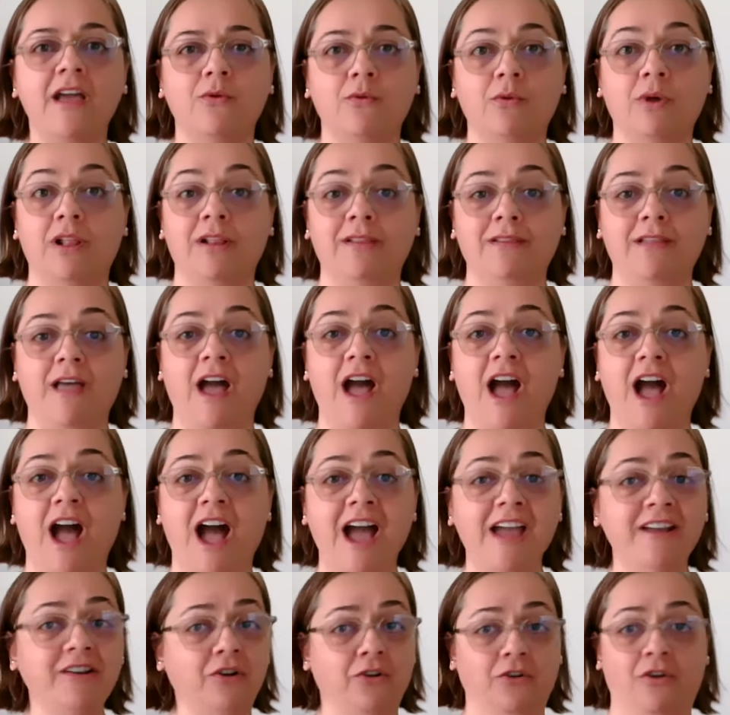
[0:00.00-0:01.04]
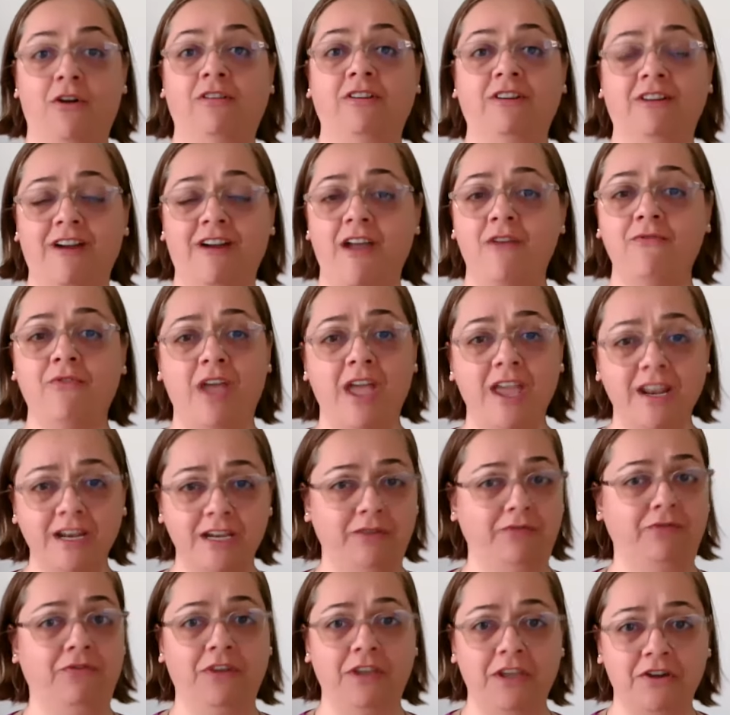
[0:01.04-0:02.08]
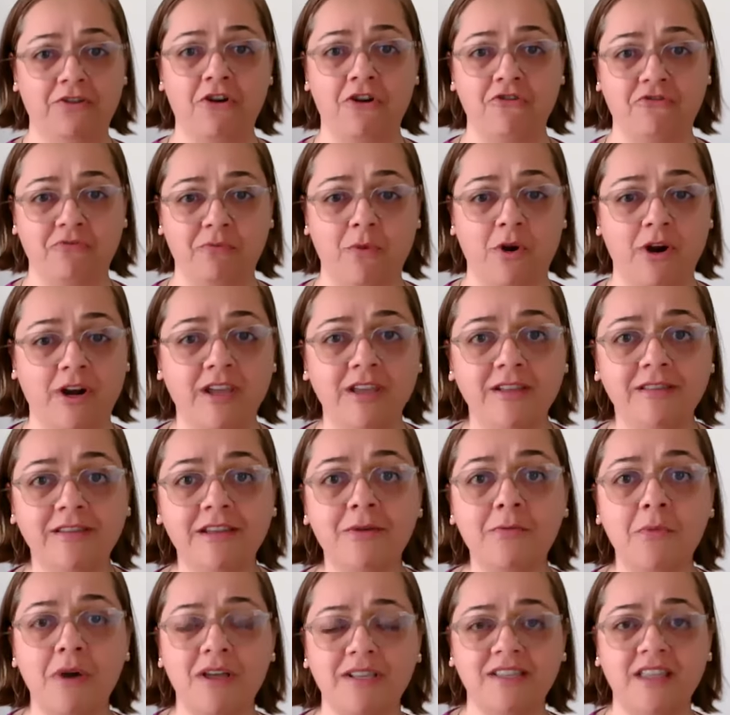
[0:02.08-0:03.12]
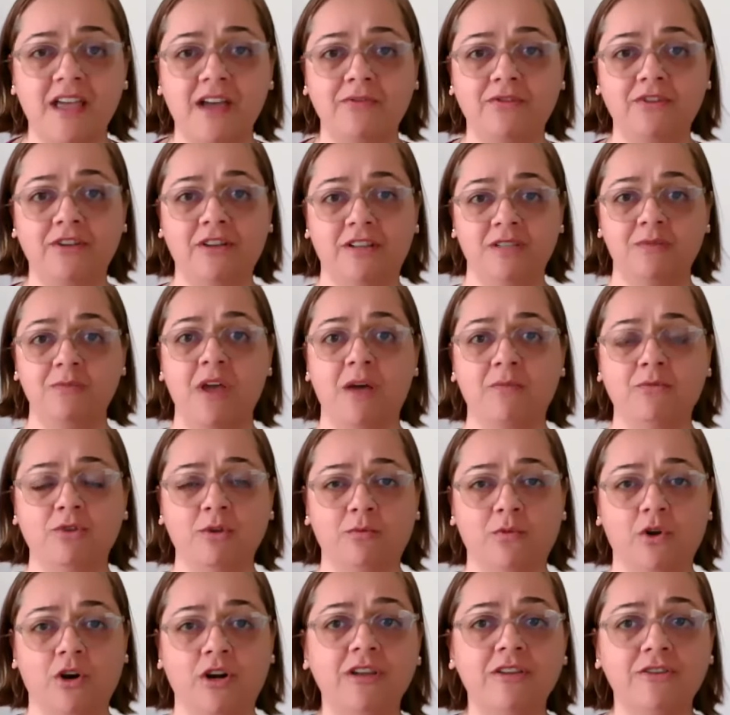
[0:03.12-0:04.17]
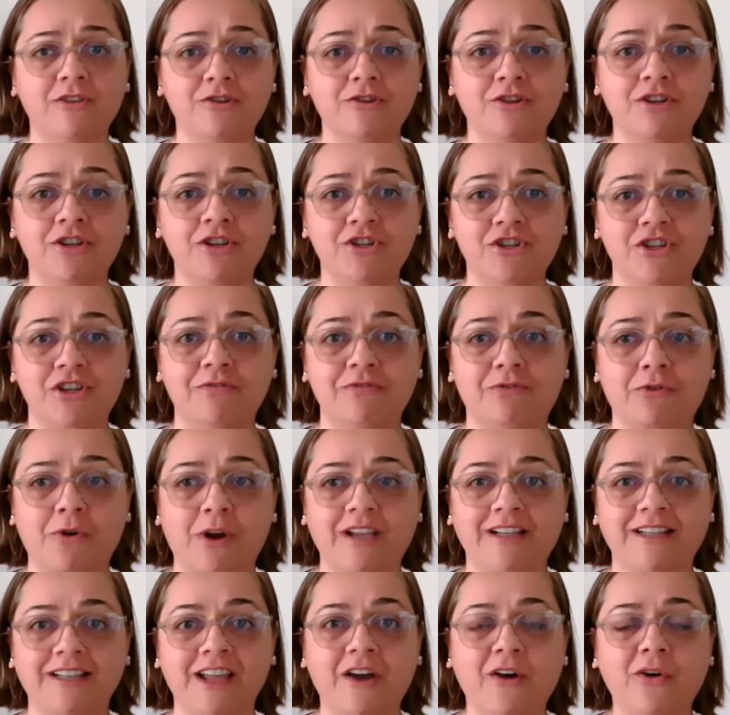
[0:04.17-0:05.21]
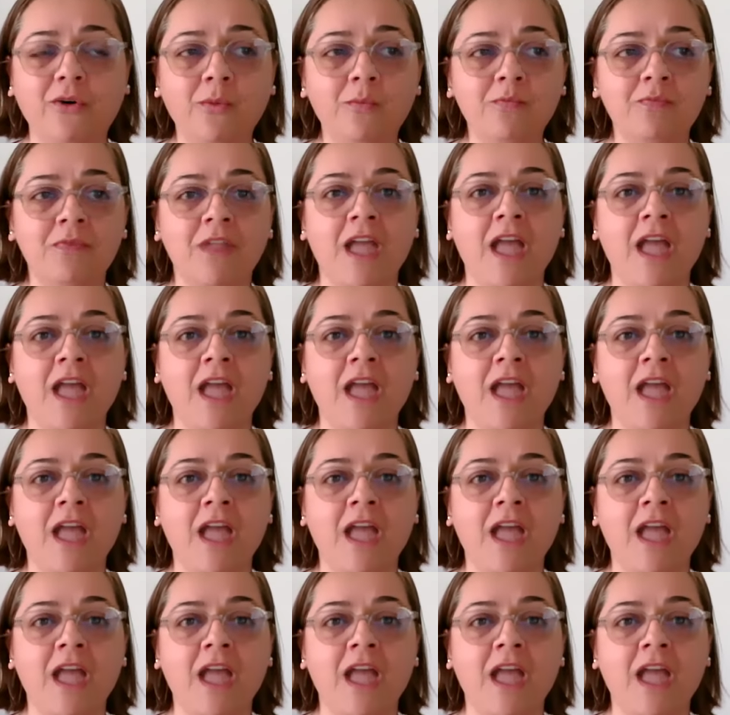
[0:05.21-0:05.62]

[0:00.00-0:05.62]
Well, I no longer have any fear of marketing. My staff tells me I'm the marketer in chief right now.